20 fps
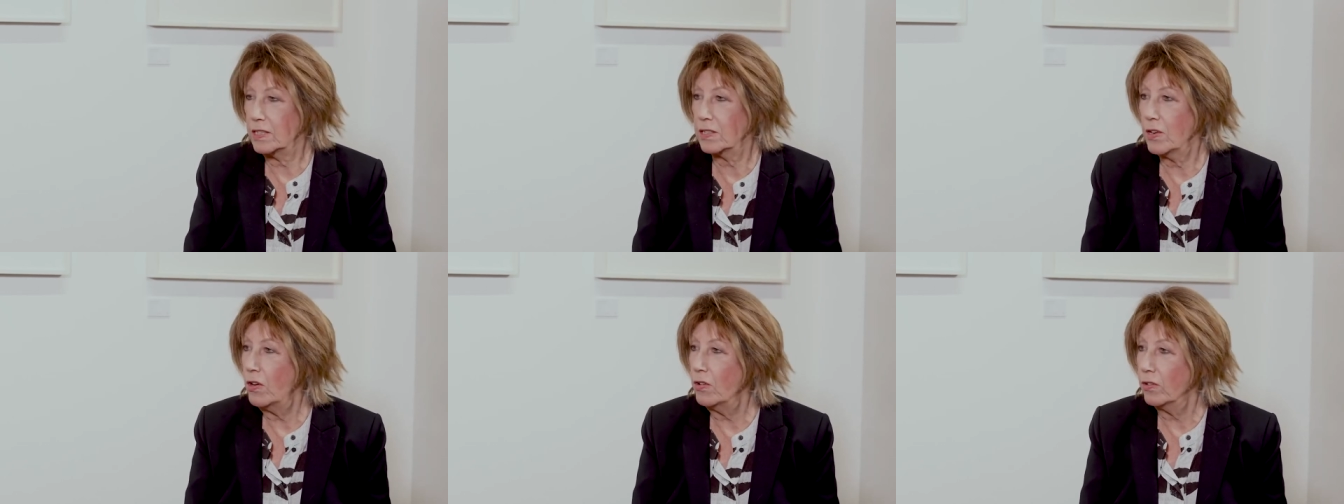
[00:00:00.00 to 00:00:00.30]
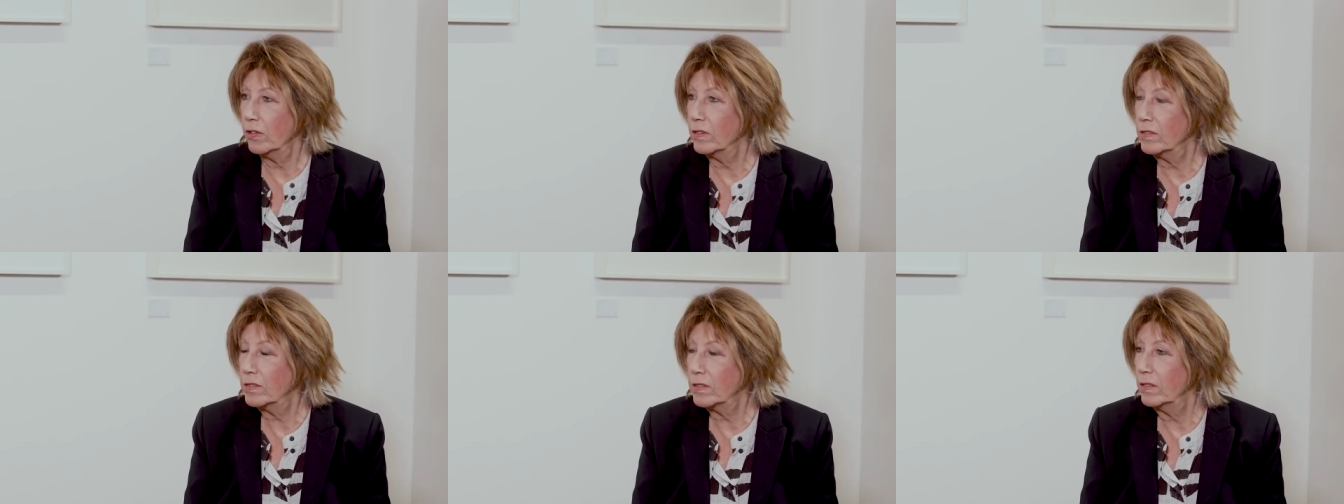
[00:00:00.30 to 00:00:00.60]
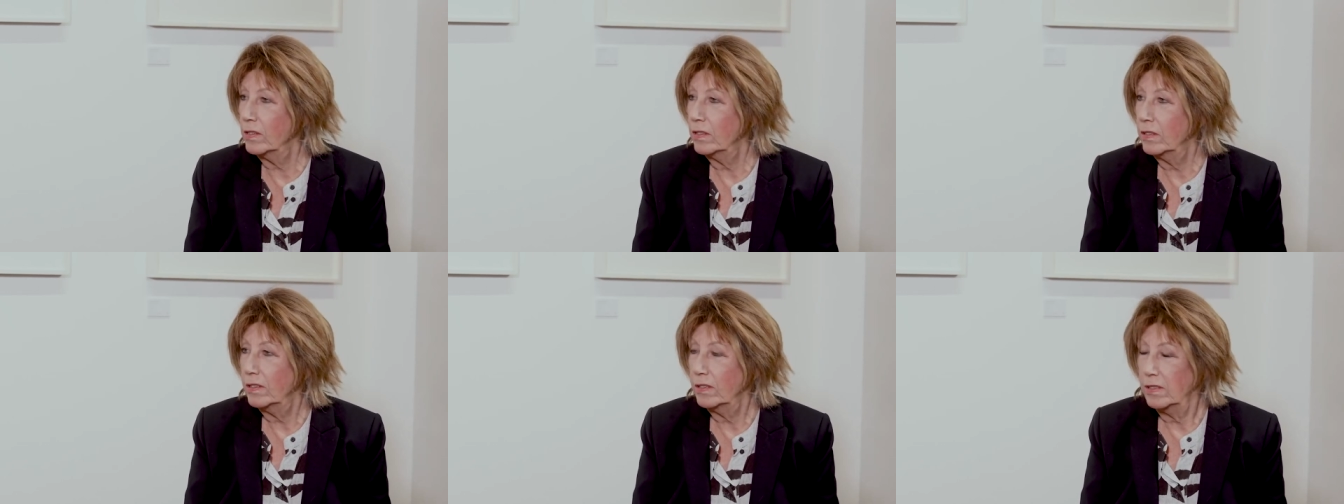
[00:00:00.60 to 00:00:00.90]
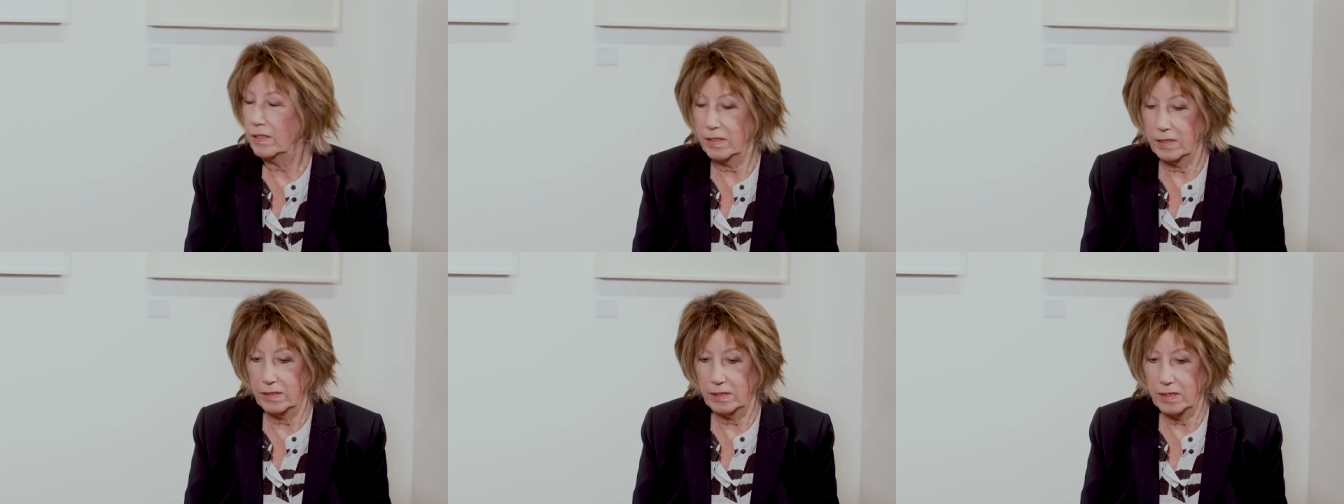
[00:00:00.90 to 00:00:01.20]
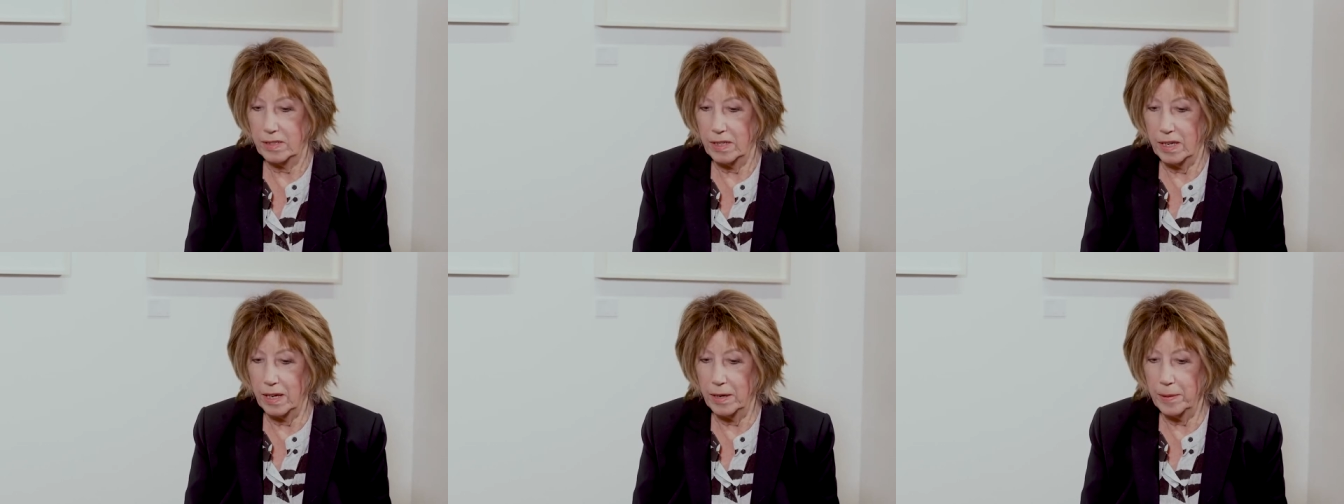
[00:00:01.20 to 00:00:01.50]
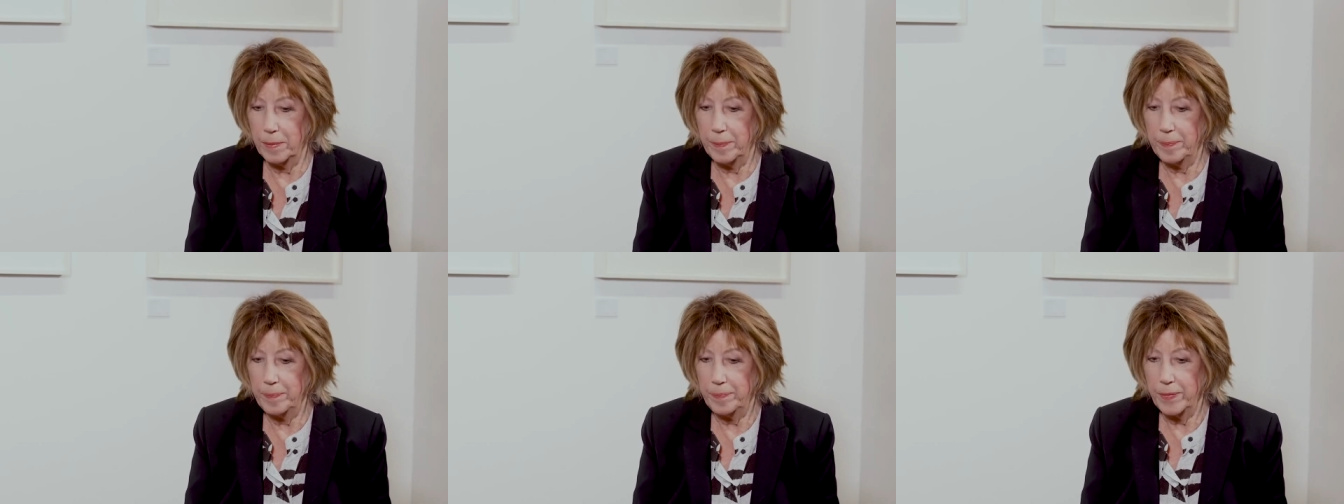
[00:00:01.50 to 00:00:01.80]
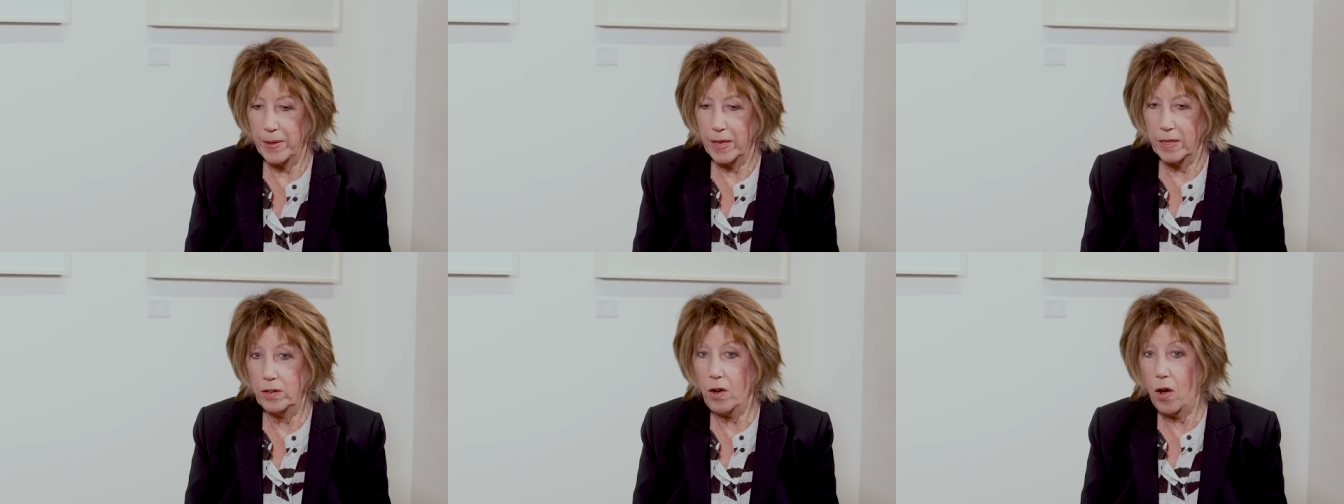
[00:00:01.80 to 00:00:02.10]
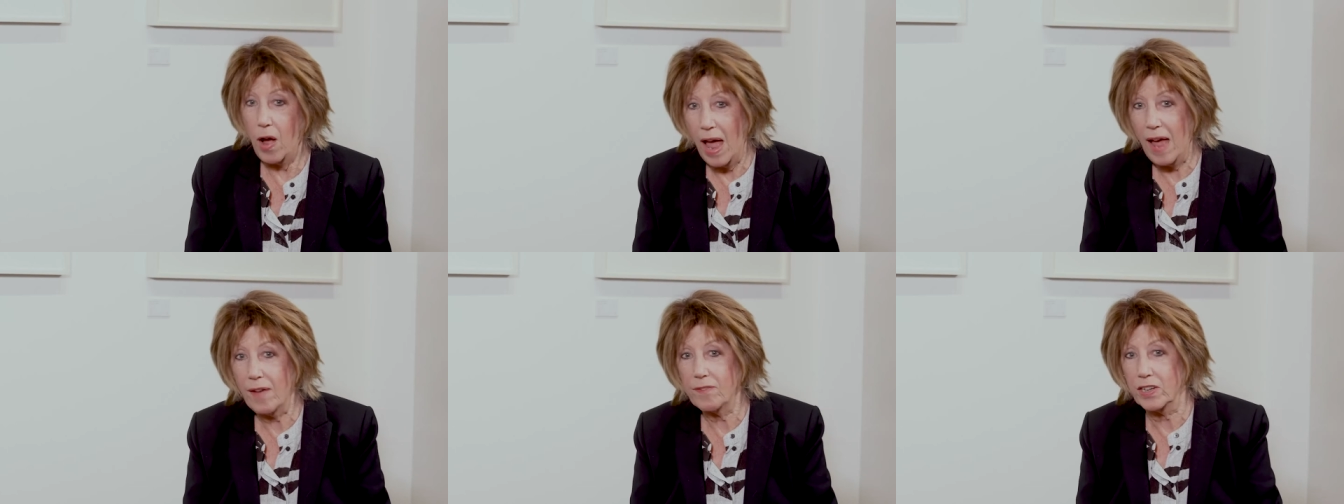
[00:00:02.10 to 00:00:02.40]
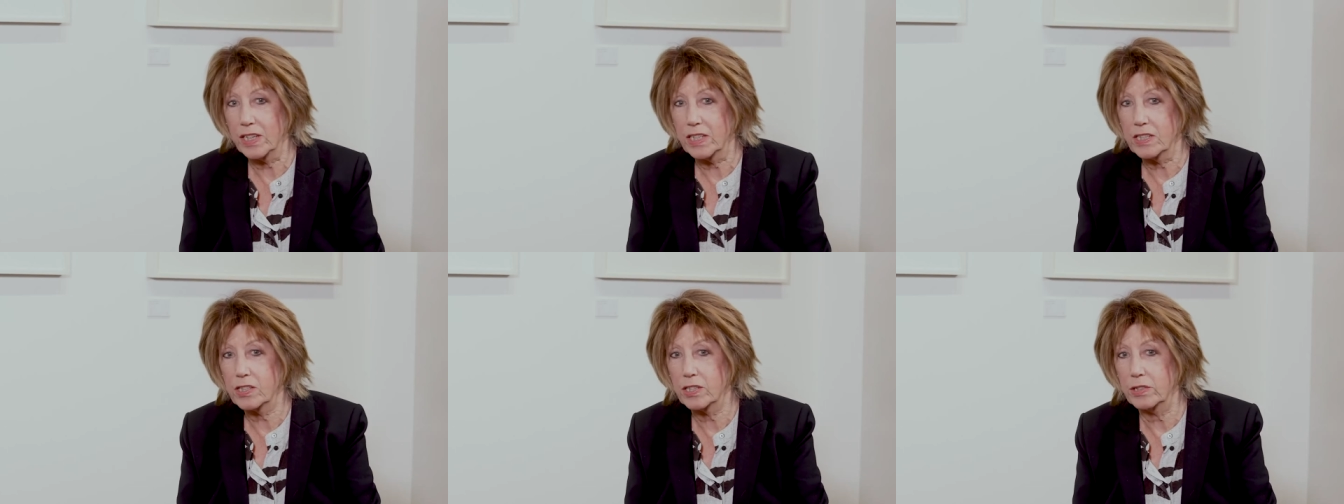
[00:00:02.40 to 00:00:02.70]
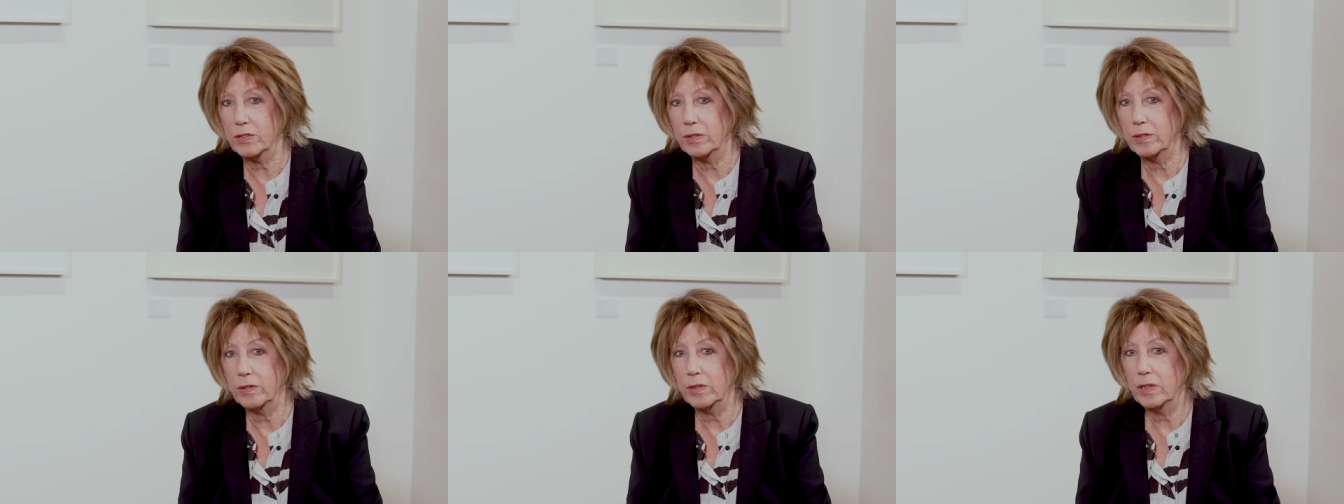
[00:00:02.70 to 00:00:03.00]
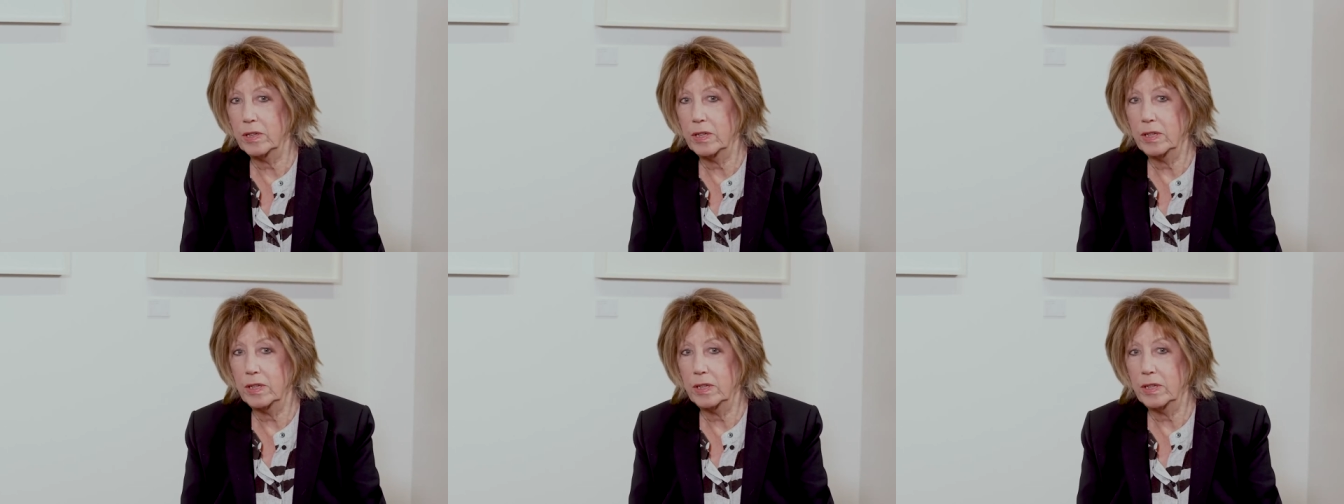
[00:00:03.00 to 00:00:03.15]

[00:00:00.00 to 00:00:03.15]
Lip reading: songs, not having to